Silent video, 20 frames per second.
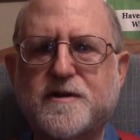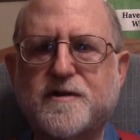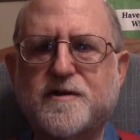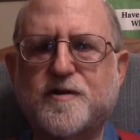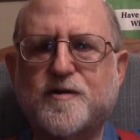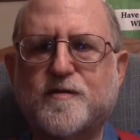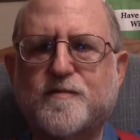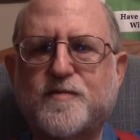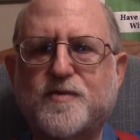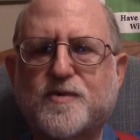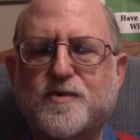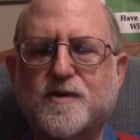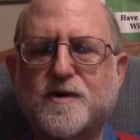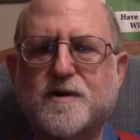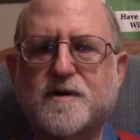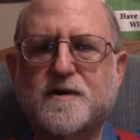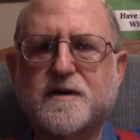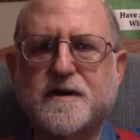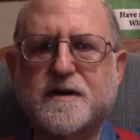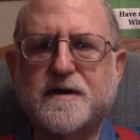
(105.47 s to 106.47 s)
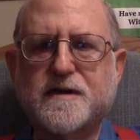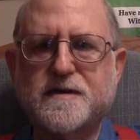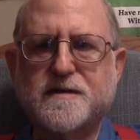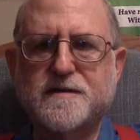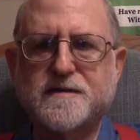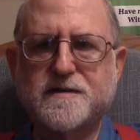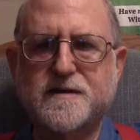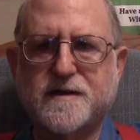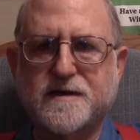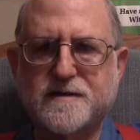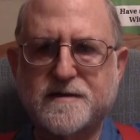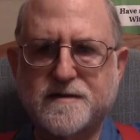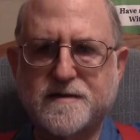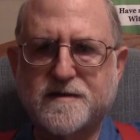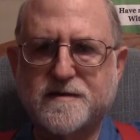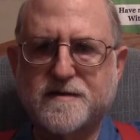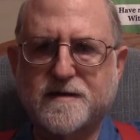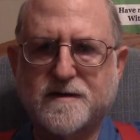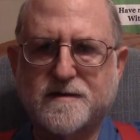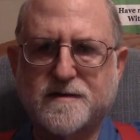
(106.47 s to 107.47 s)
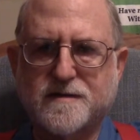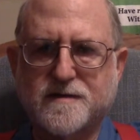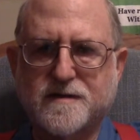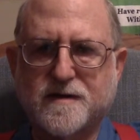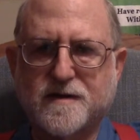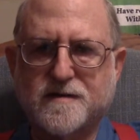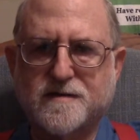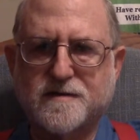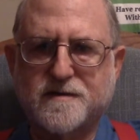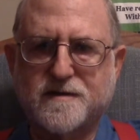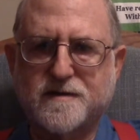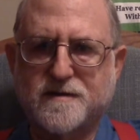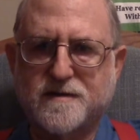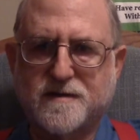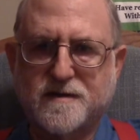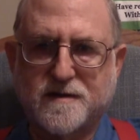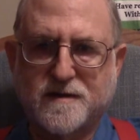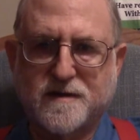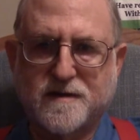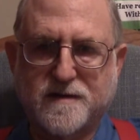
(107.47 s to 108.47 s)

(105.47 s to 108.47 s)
and no poor sense, as I discussed in